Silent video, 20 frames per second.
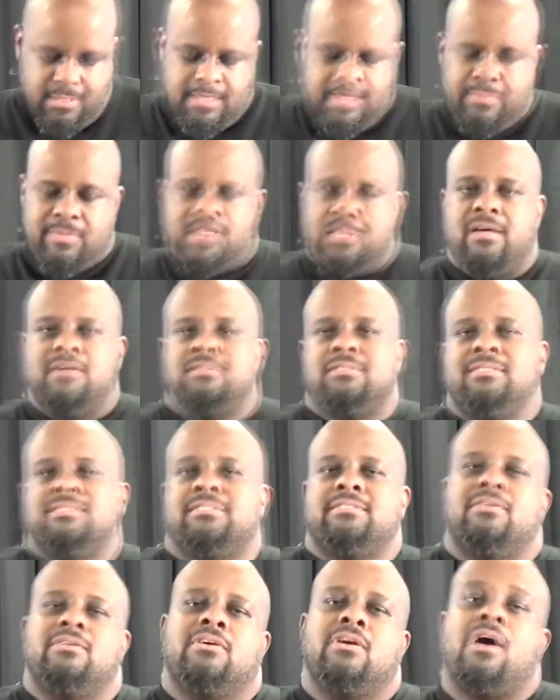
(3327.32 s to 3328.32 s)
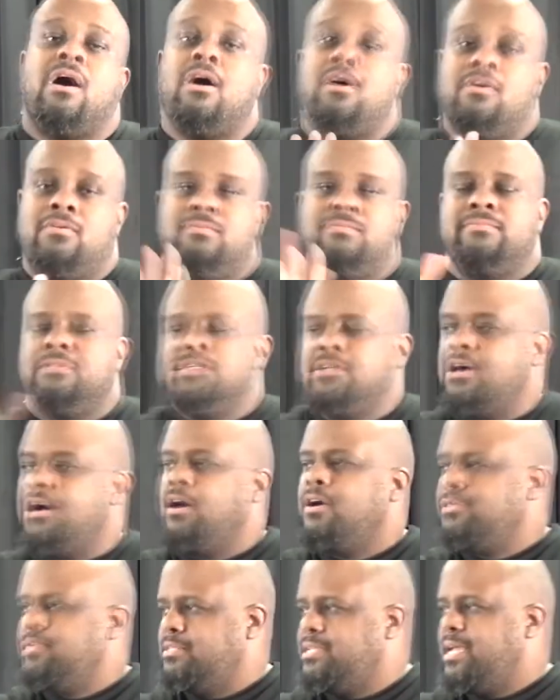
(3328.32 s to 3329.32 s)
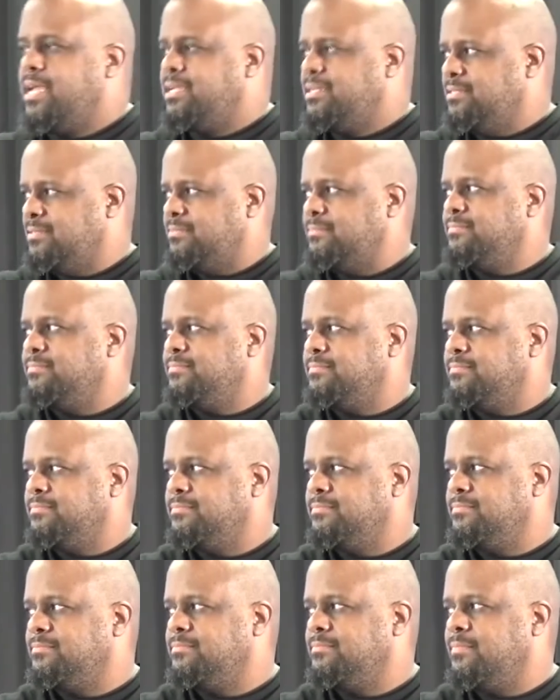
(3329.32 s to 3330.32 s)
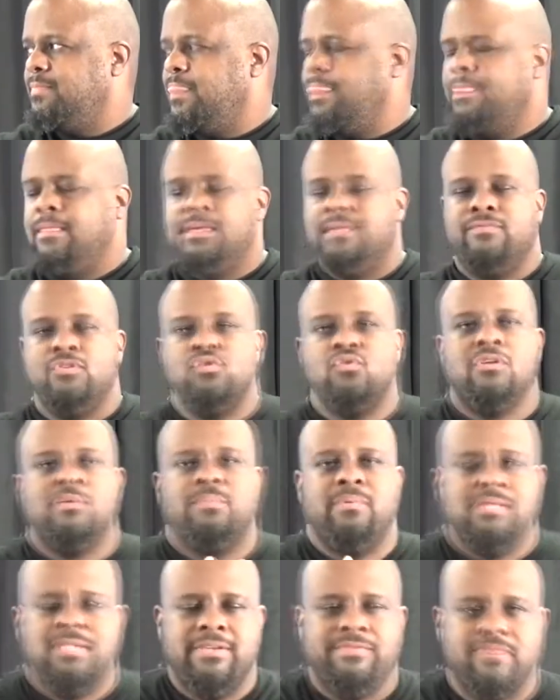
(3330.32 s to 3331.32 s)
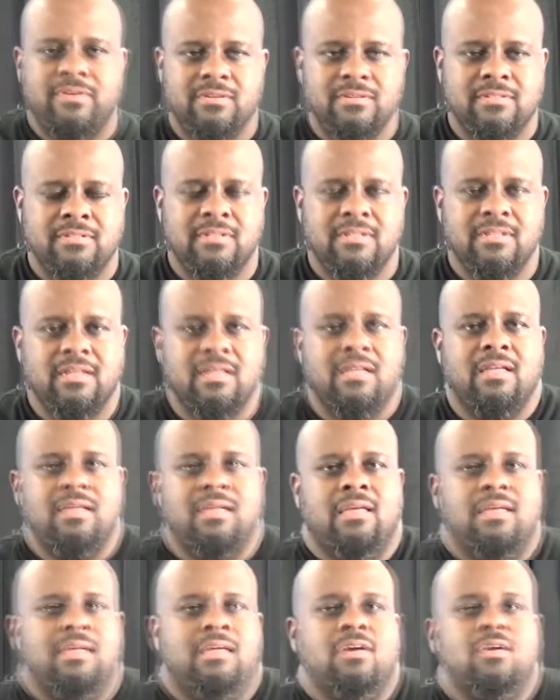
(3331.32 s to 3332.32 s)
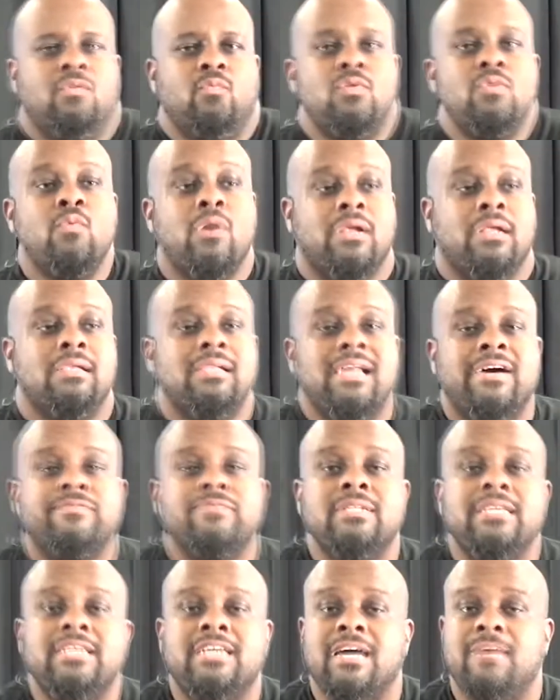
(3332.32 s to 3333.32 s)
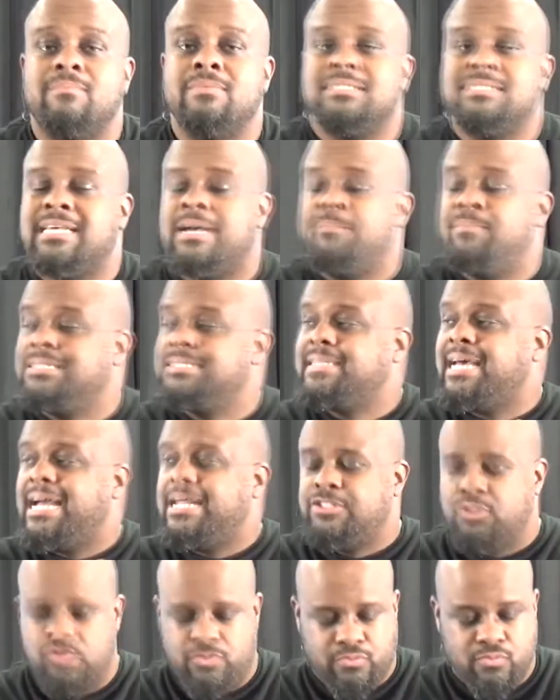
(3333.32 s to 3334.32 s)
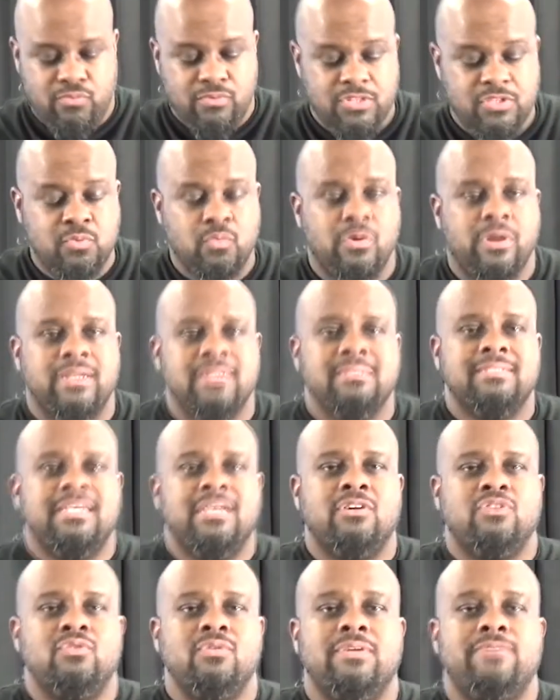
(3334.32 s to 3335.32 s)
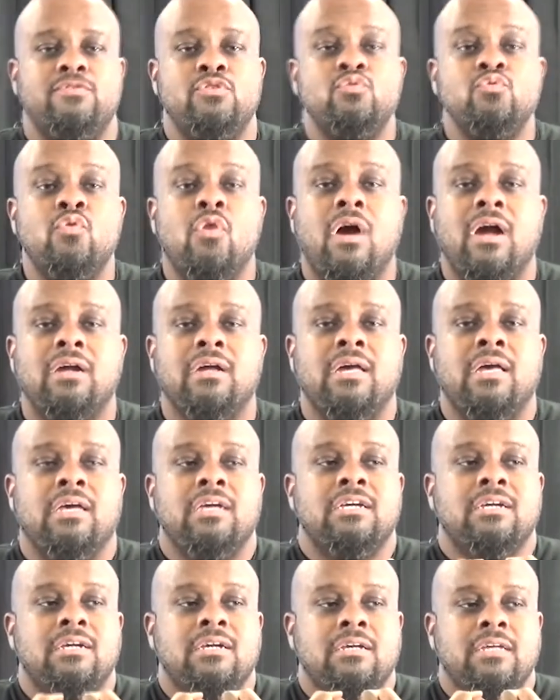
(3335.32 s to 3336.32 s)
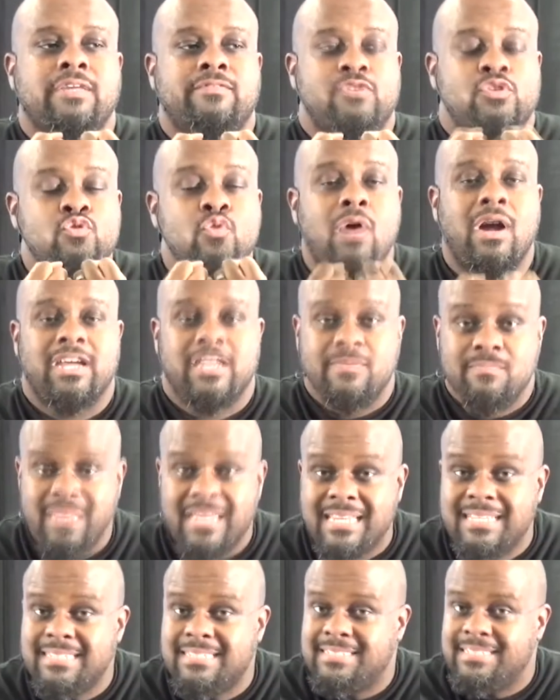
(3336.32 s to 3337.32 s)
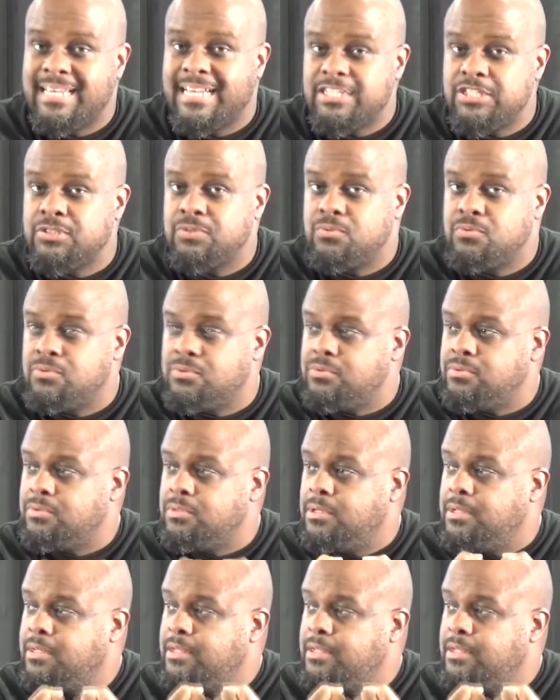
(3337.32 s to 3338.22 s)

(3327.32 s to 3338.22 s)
let me close this. So the call, the call today. If you are a believer, we want to lovingly come beside you through this word and tell you if you are, if you are committing sexual